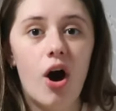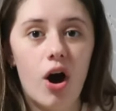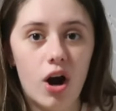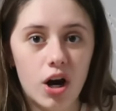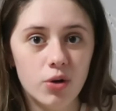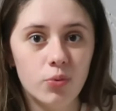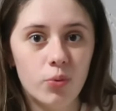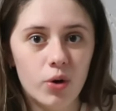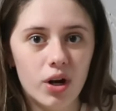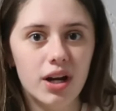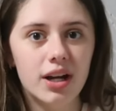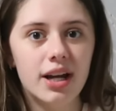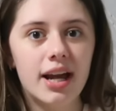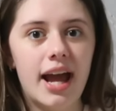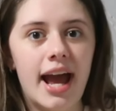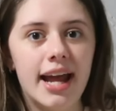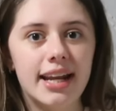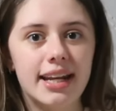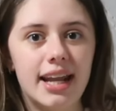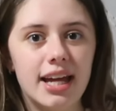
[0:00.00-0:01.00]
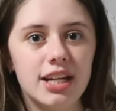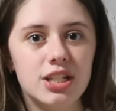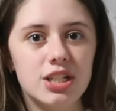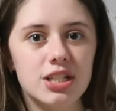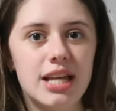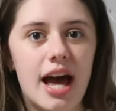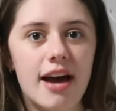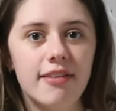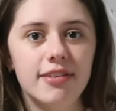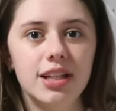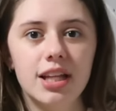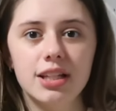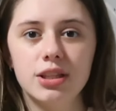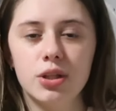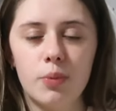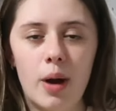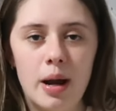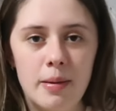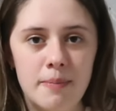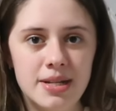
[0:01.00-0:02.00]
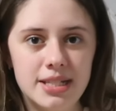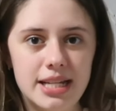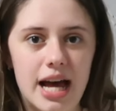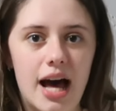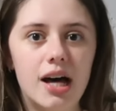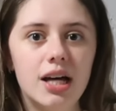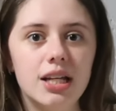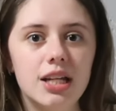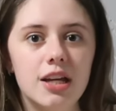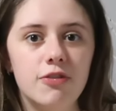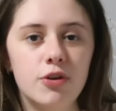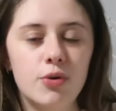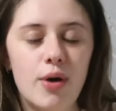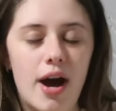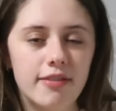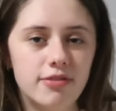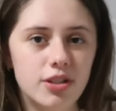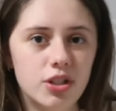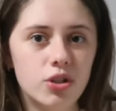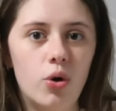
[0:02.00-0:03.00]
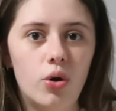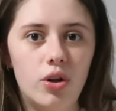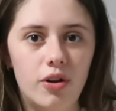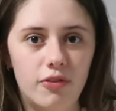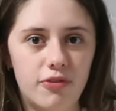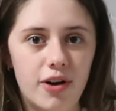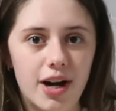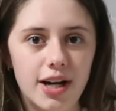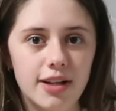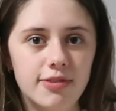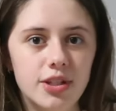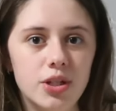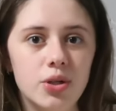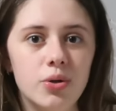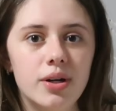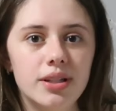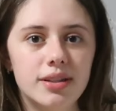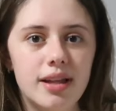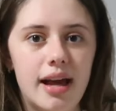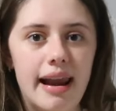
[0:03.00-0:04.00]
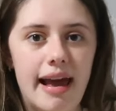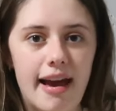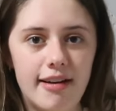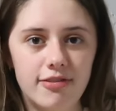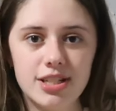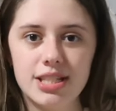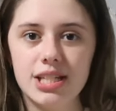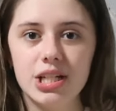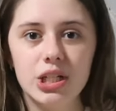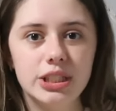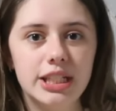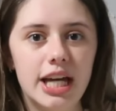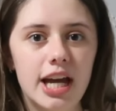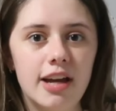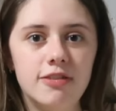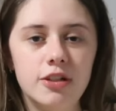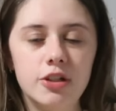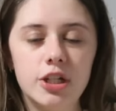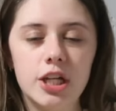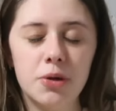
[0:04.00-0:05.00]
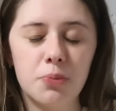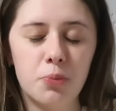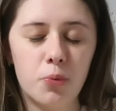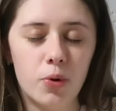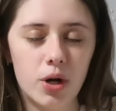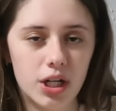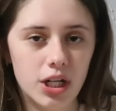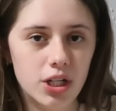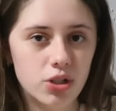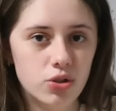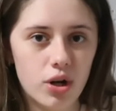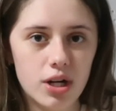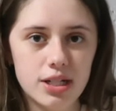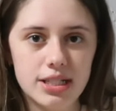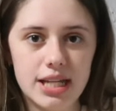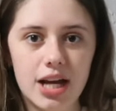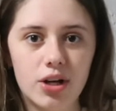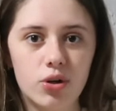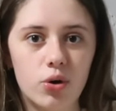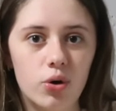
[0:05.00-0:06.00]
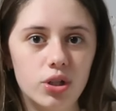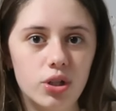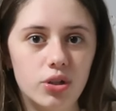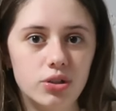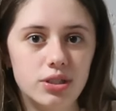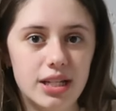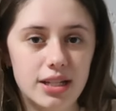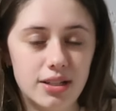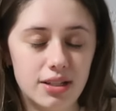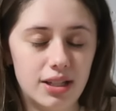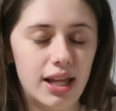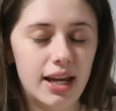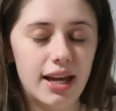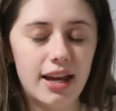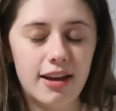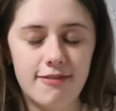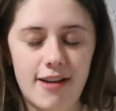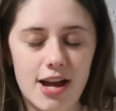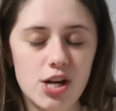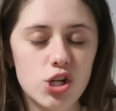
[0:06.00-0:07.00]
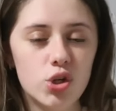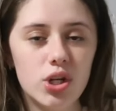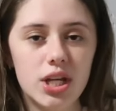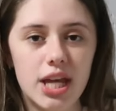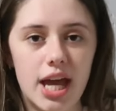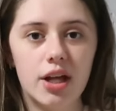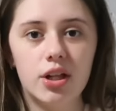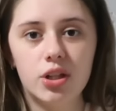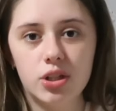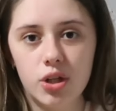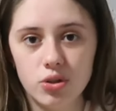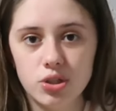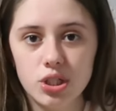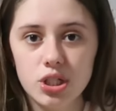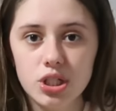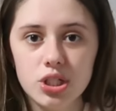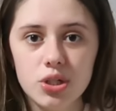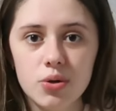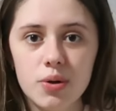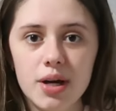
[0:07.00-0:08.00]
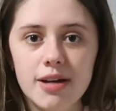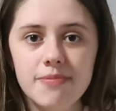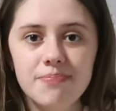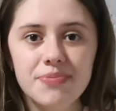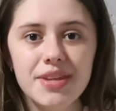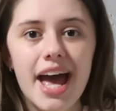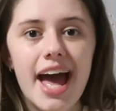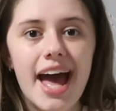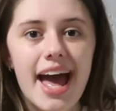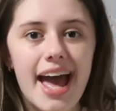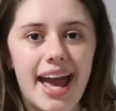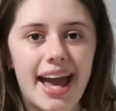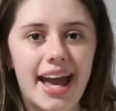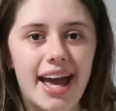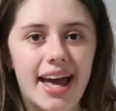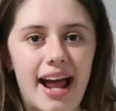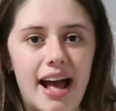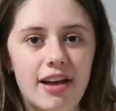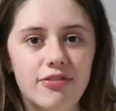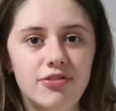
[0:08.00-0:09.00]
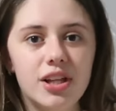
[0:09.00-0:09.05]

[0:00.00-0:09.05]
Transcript: hard work and like just having like the right mentality if you have your goal in front of you then every single day if you keep working towards that goal you'll like eventually get closer to it and i